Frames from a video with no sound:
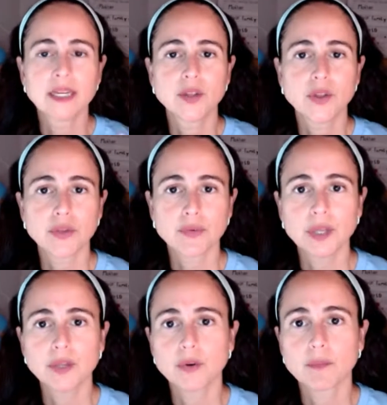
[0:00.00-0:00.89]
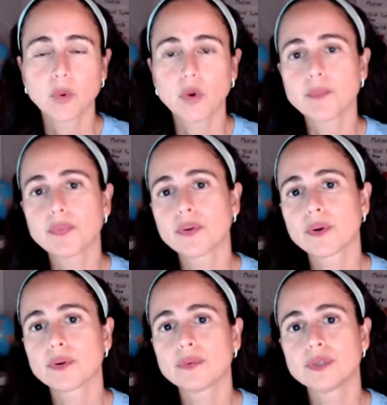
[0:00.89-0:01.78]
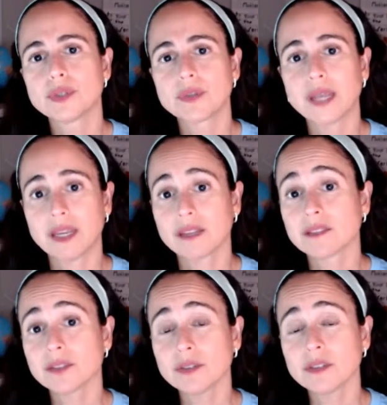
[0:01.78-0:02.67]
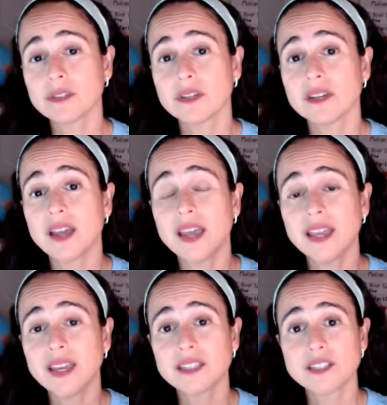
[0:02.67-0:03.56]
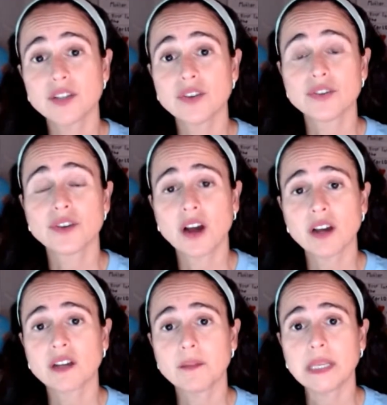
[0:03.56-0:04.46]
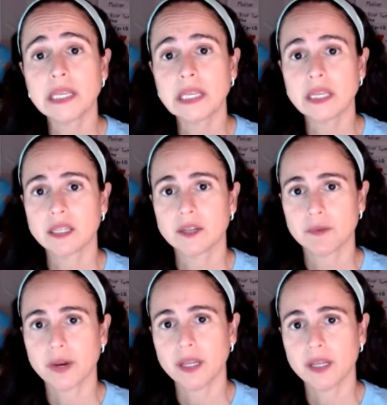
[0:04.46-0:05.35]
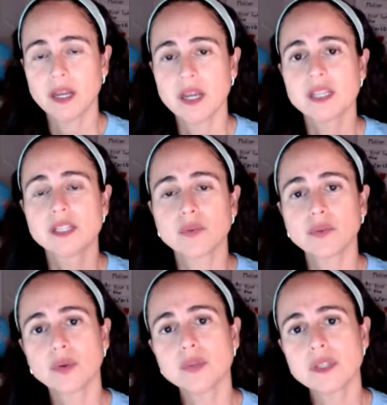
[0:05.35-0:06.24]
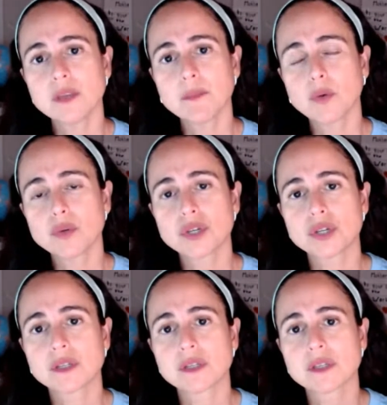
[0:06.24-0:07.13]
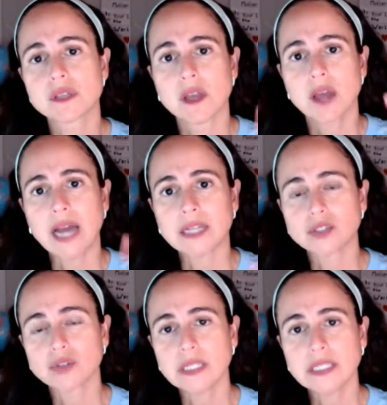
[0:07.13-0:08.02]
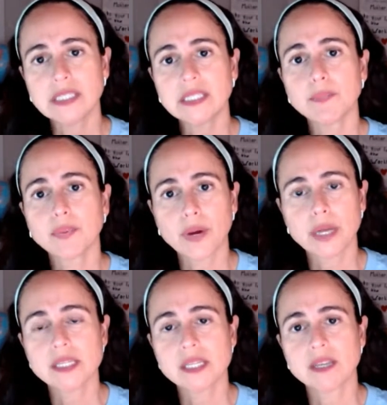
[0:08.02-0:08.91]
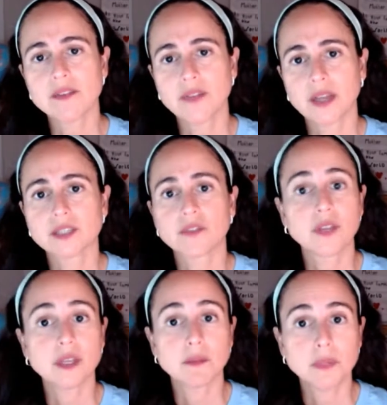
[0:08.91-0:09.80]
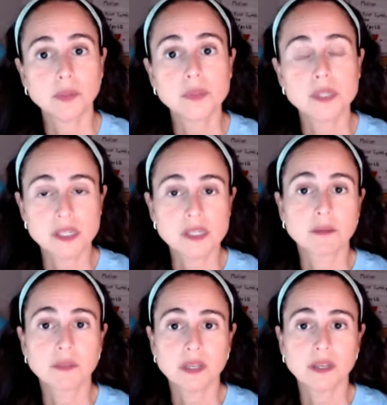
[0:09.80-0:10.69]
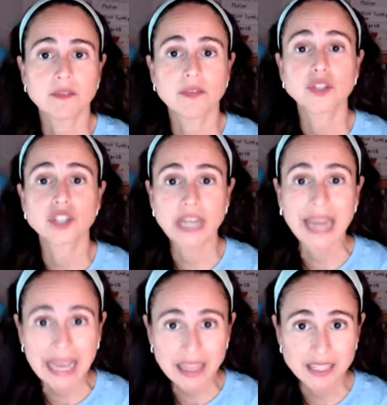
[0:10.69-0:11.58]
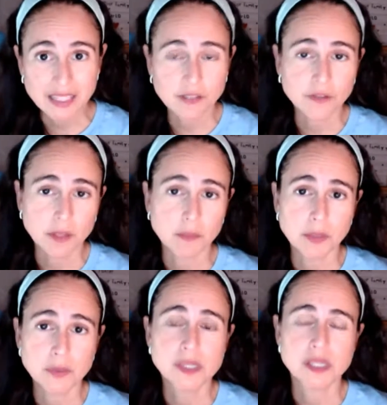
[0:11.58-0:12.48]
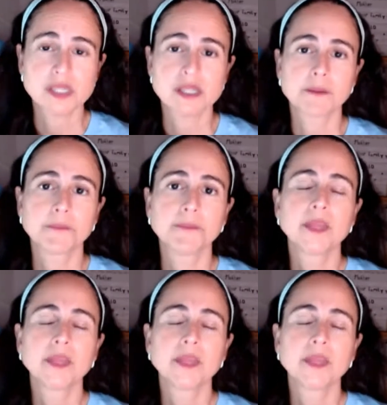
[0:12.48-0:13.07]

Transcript: Three, you're more prone to cancer, and you're not going to be healing right. So those emotions actually depress the effect of the immune system, the functionality of the immune system.